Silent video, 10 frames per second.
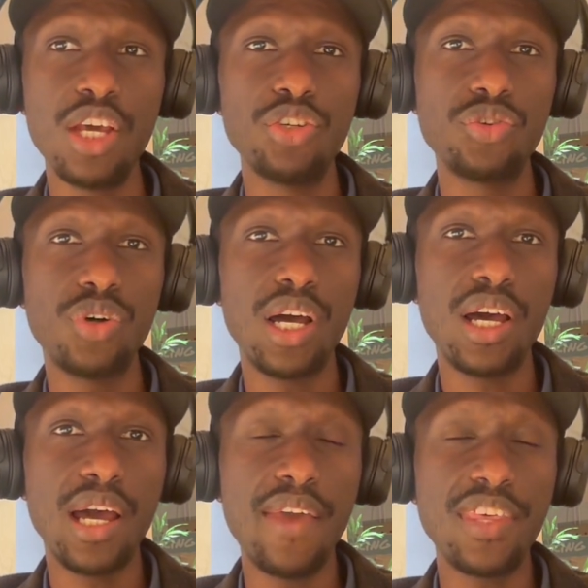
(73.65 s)
So
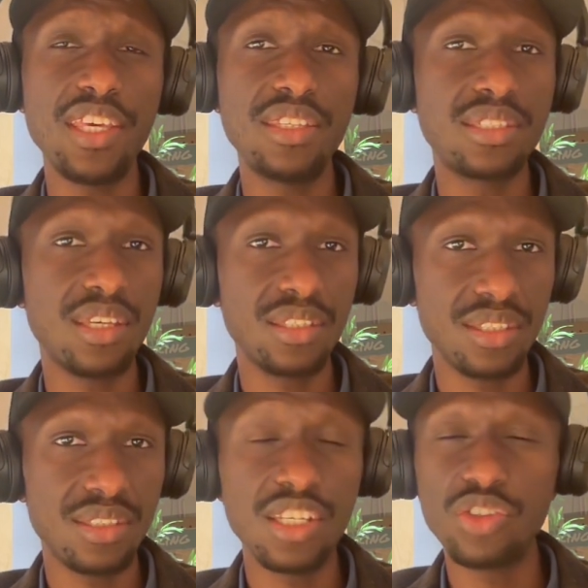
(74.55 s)
I think
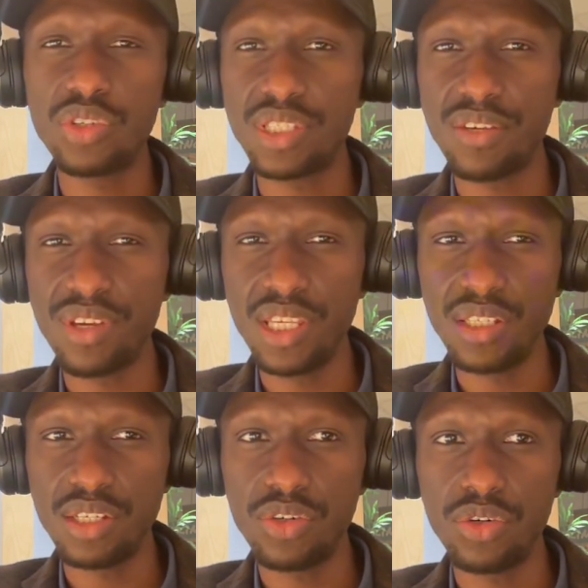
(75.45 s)
six or 7
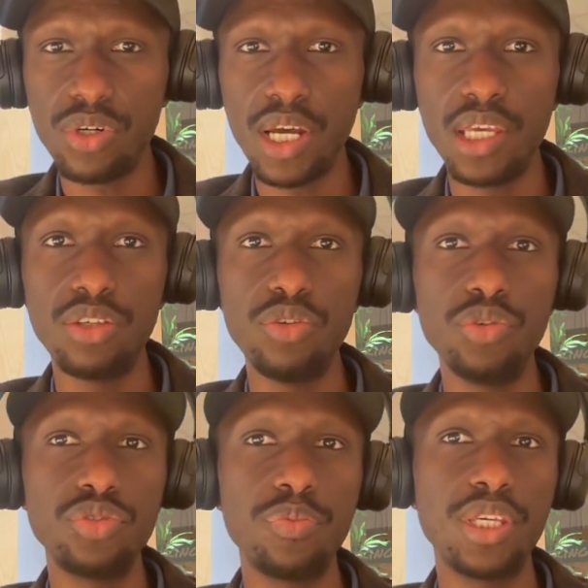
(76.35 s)
years ago, I
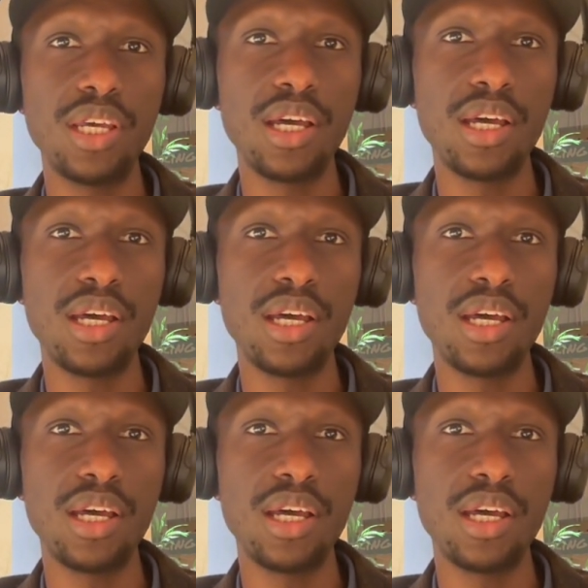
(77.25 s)
used to be